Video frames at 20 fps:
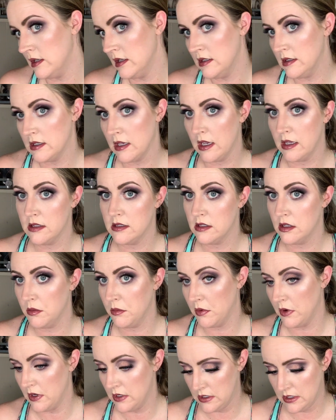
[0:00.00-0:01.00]
this side's
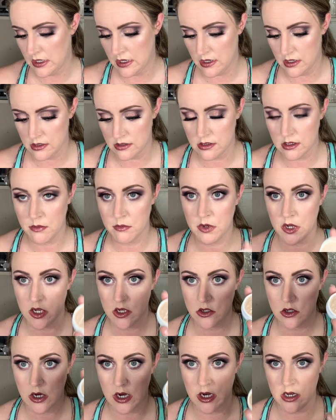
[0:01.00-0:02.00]
super intense, I'm
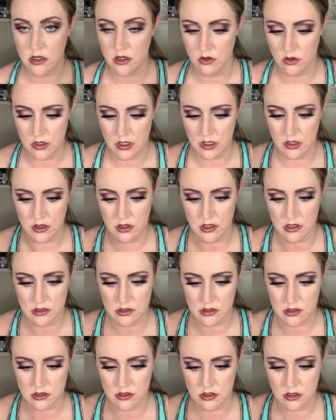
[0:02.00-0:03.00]
gonna try to do it in
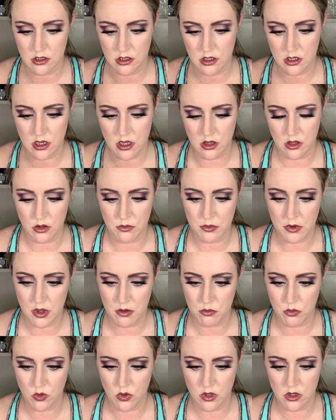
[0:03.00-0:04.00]
this Colourpop
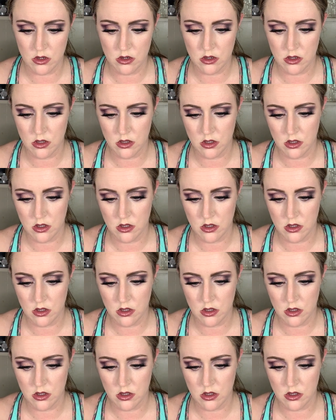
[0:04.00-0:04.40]
one.